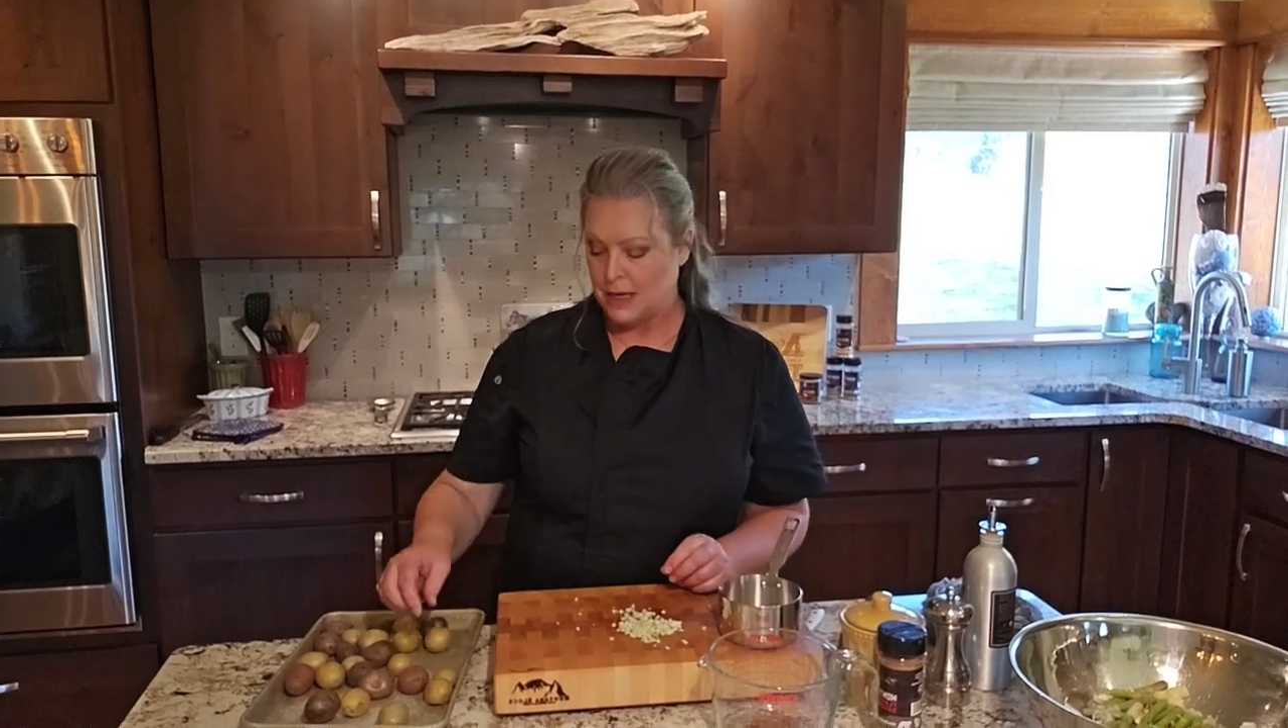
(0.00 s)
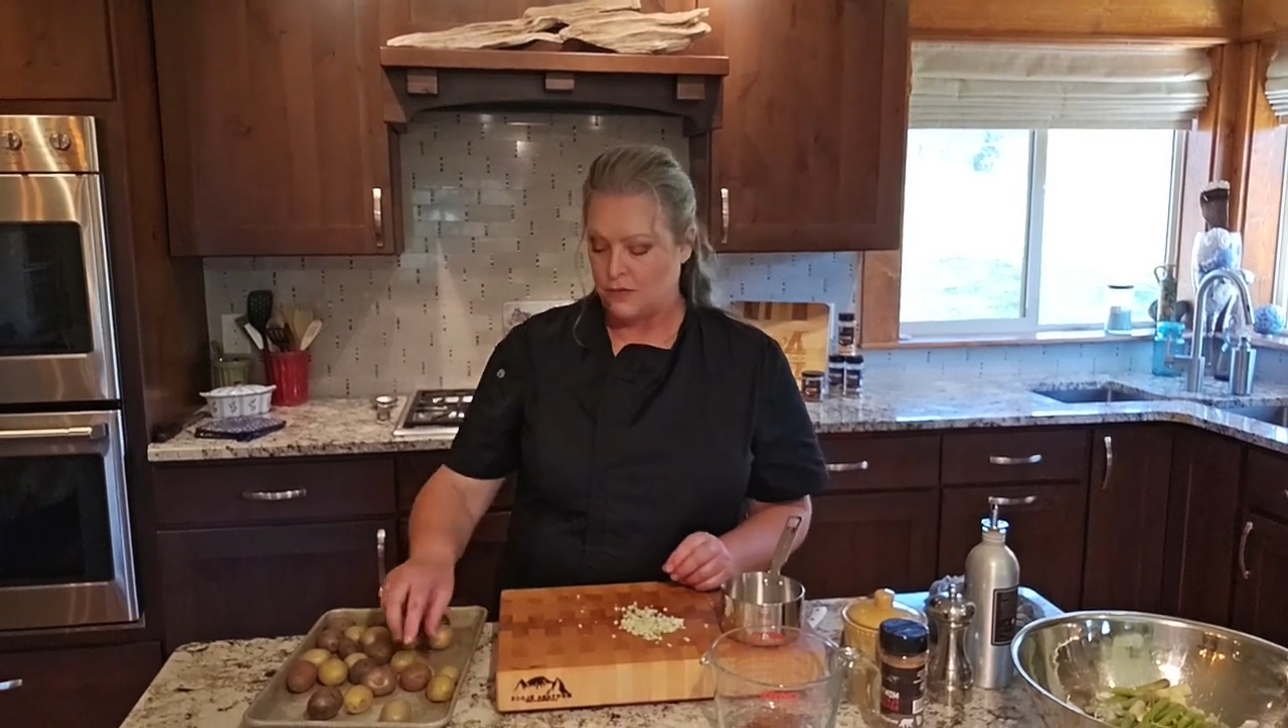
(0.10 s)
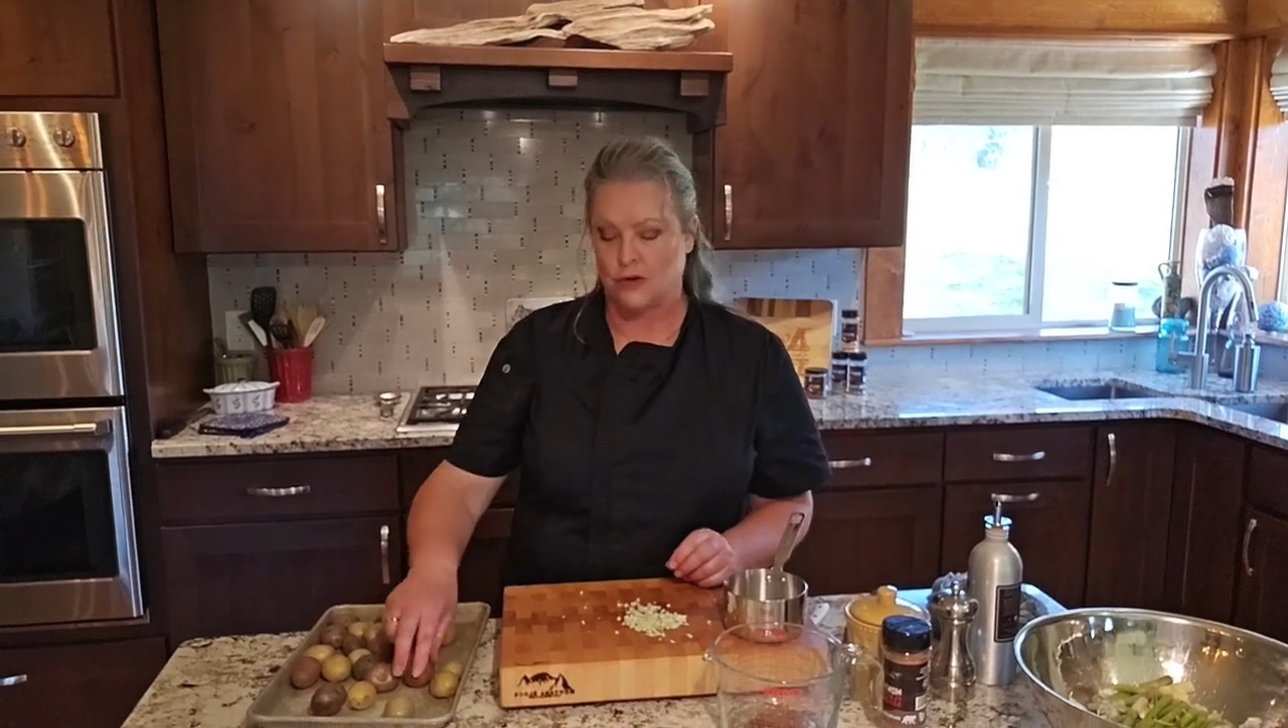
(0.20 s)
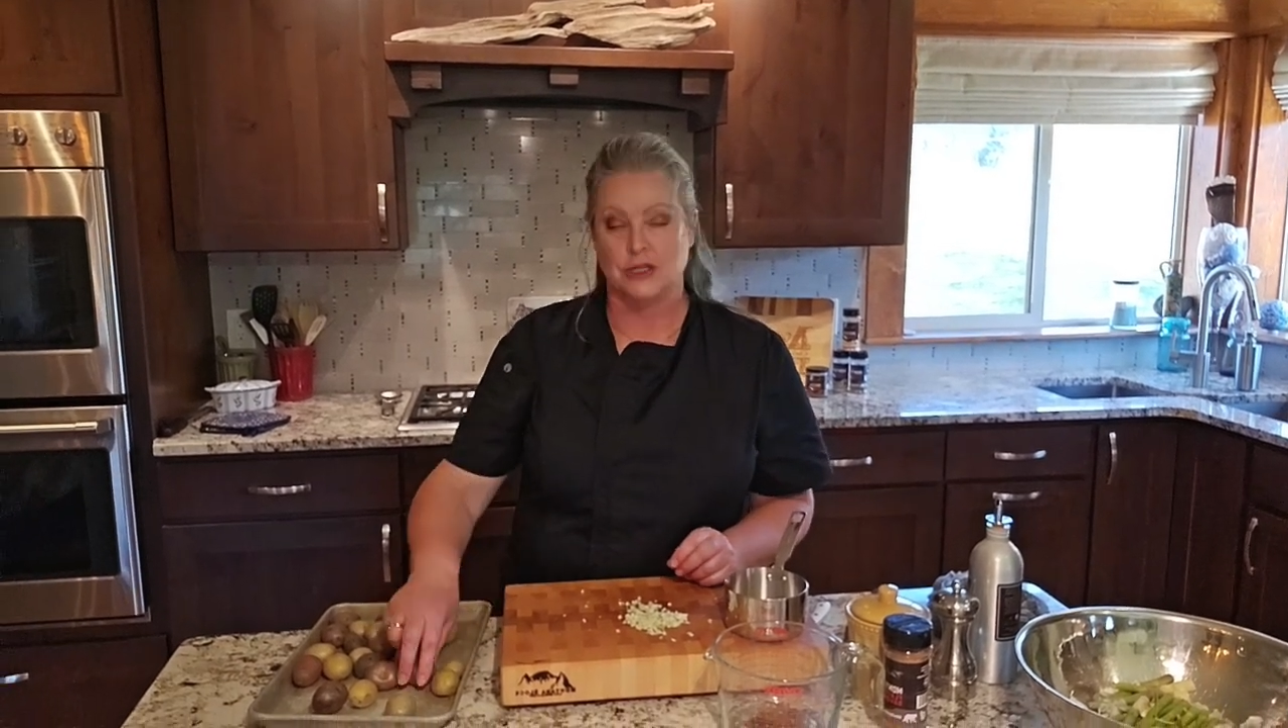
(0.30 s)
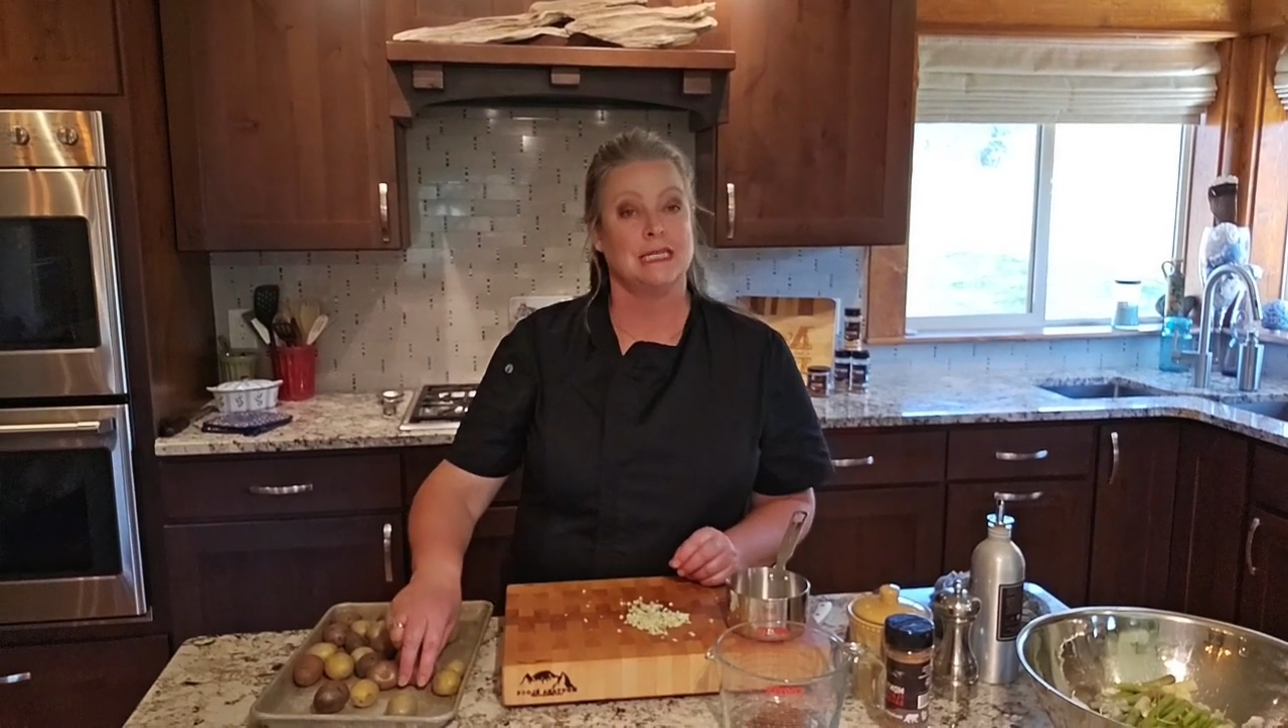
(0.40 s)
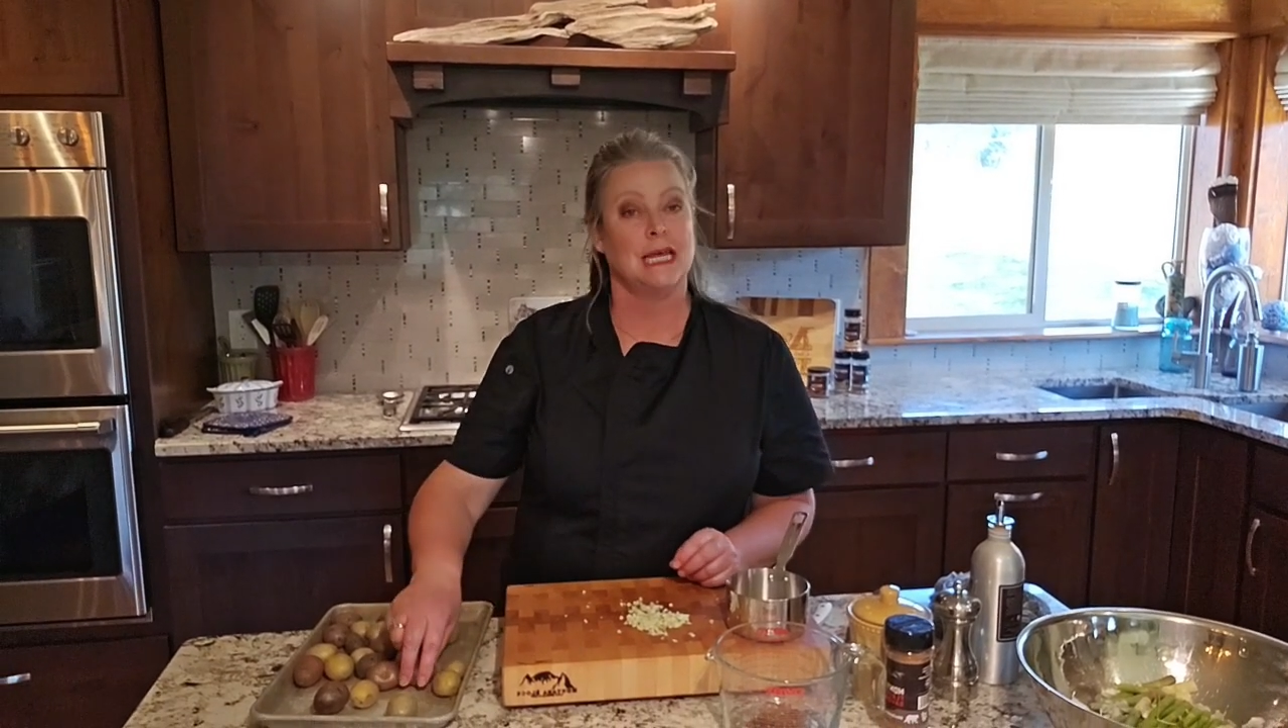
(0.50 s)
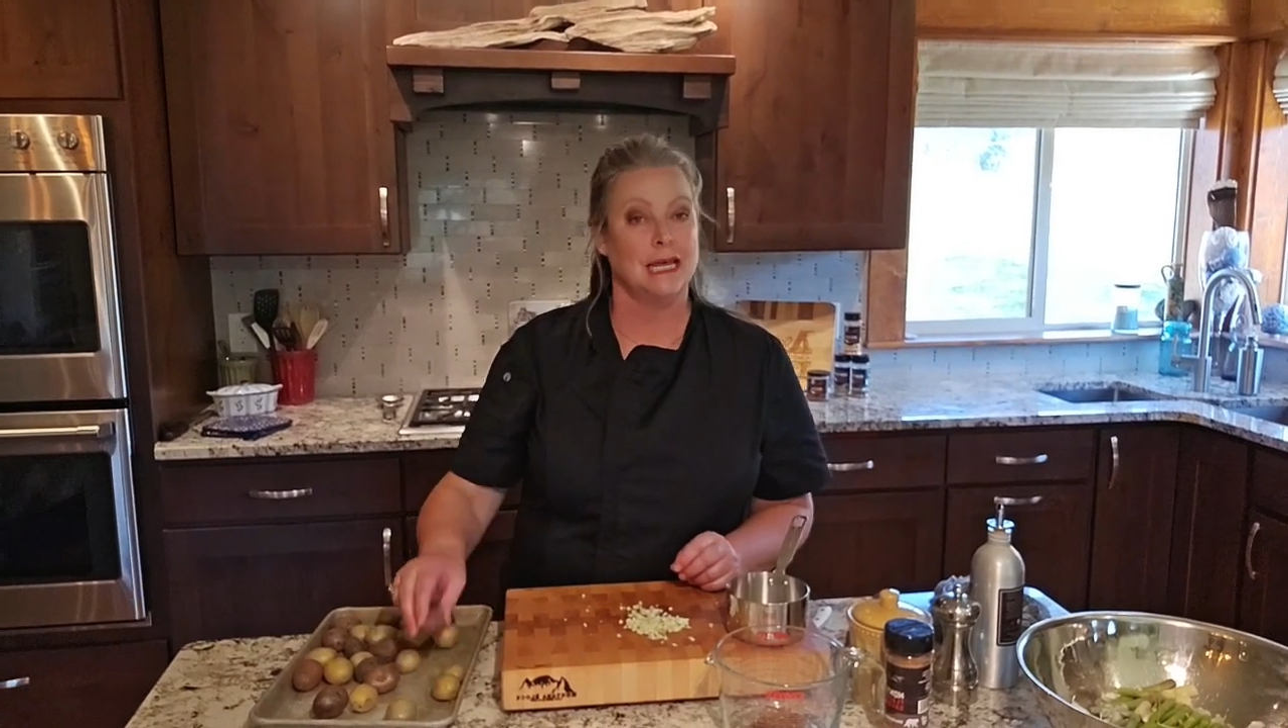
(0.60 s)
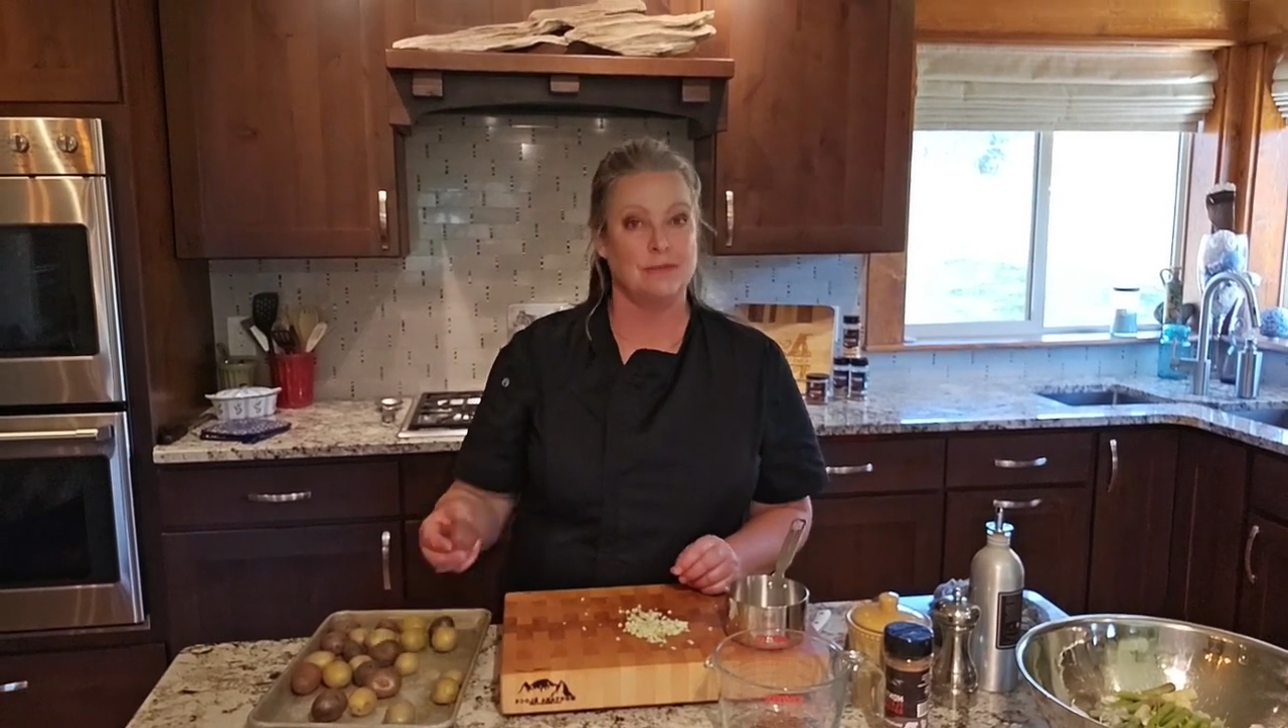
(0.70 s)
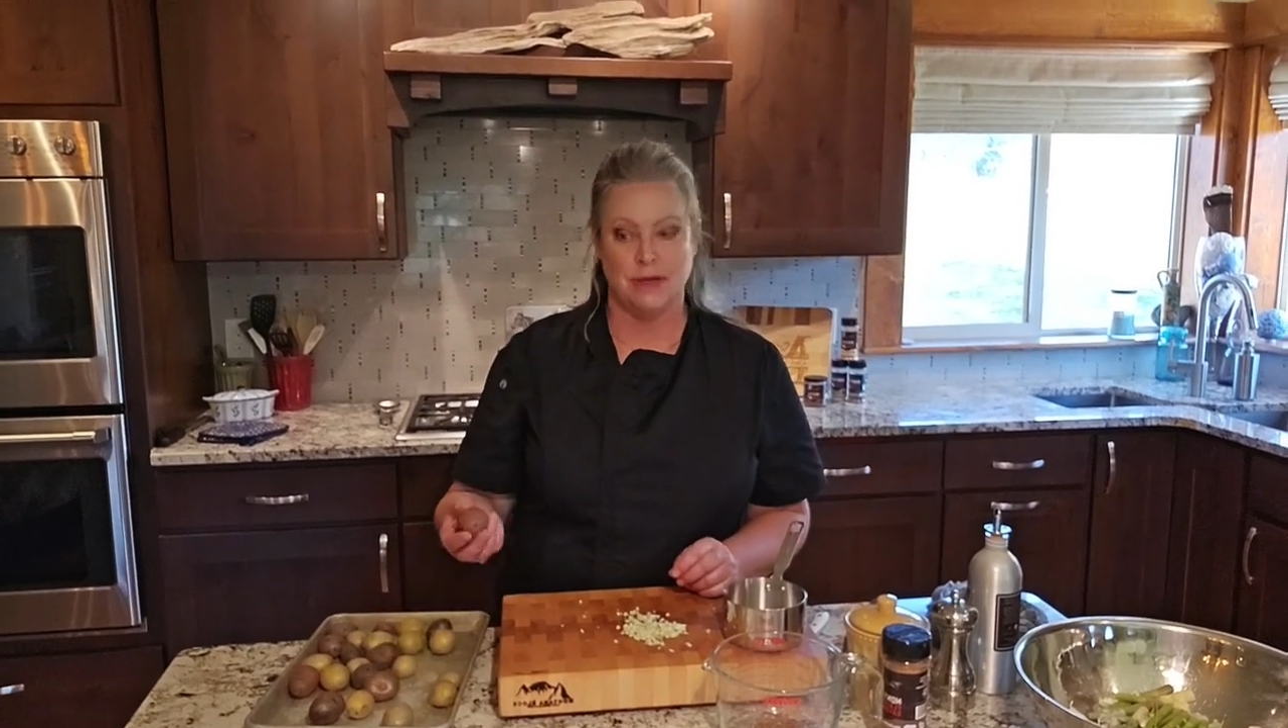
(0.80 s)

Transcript: for 10